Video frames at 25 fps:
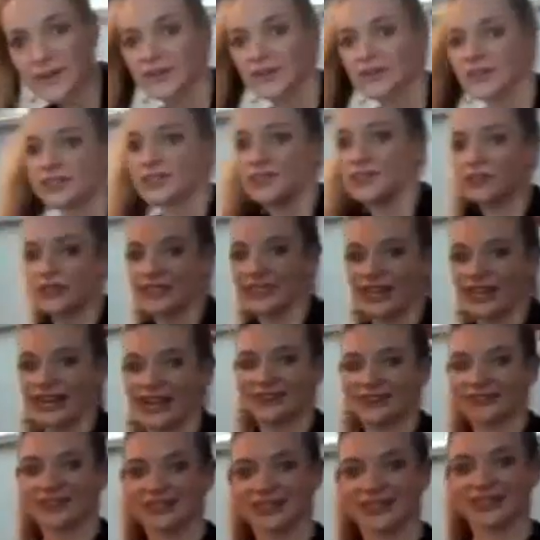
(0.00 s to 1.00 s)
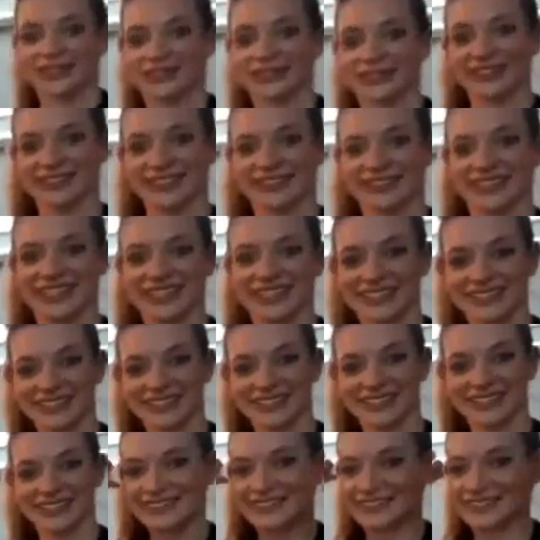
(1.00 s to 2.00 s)
2.5 sun
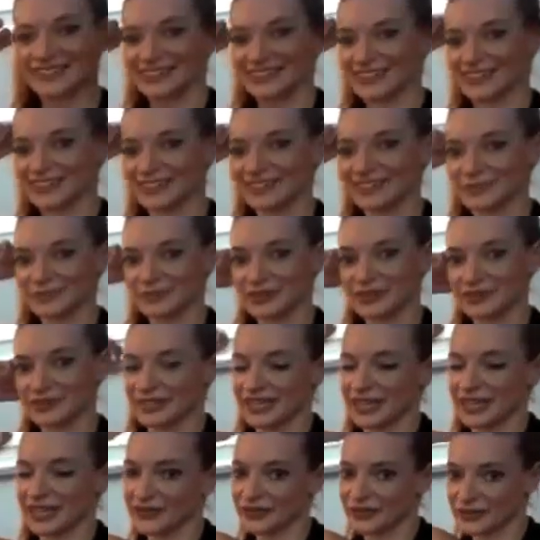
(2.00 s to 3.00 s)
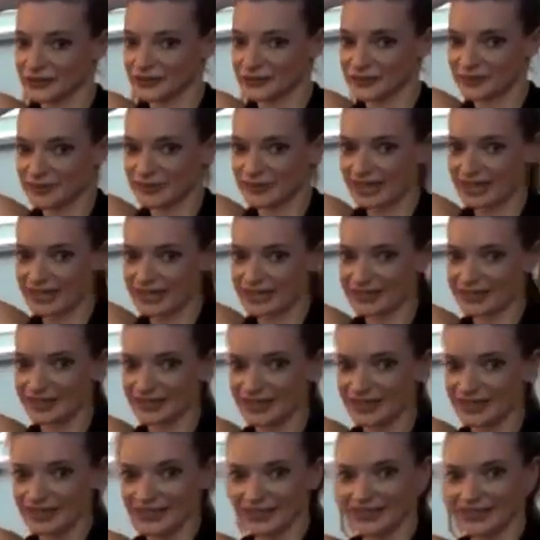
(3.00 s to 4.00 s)
salutations and moving at your own pace.
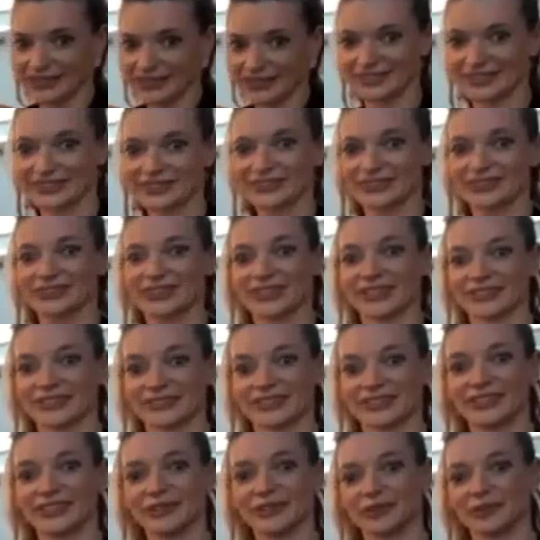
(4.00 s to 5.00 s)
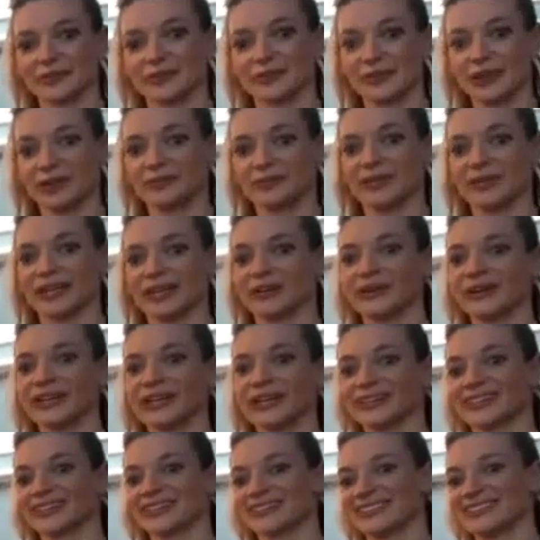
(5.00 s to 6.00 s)
These two like to go a bit
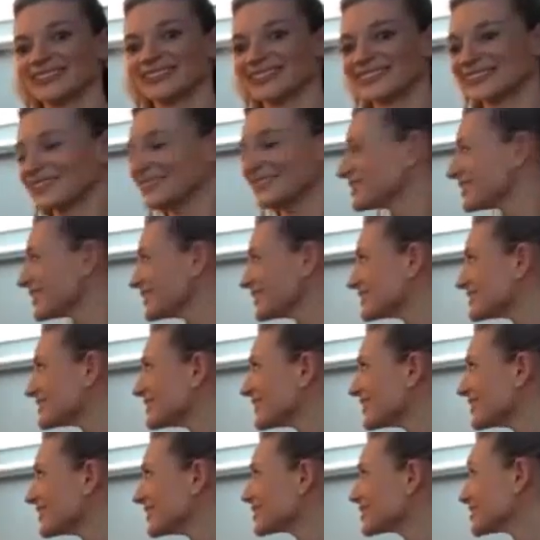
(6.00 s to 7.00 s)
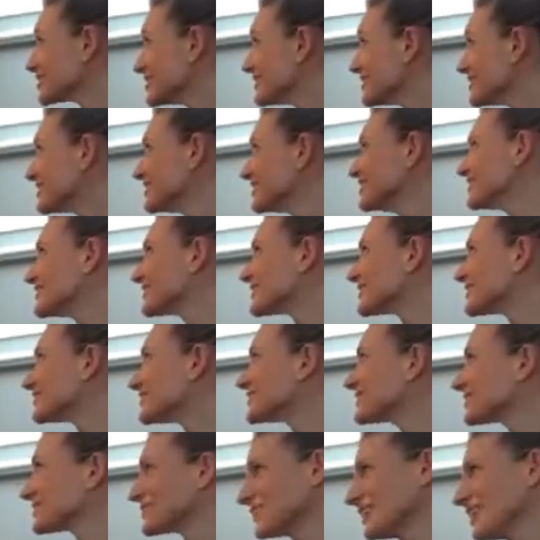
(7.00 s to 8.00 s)
quicker sometimes than I normally do, so
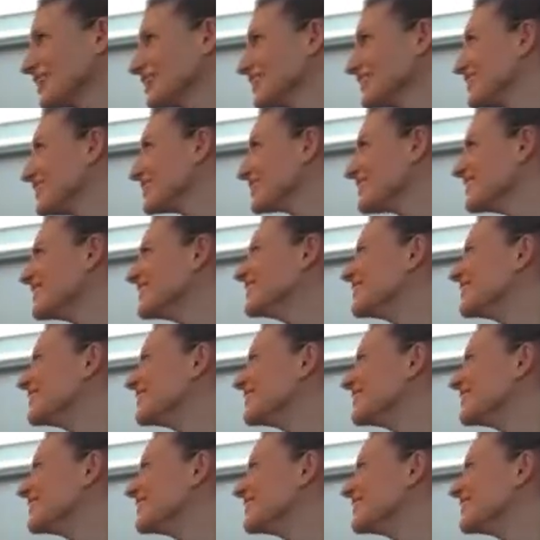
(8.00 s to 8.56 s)
just finding your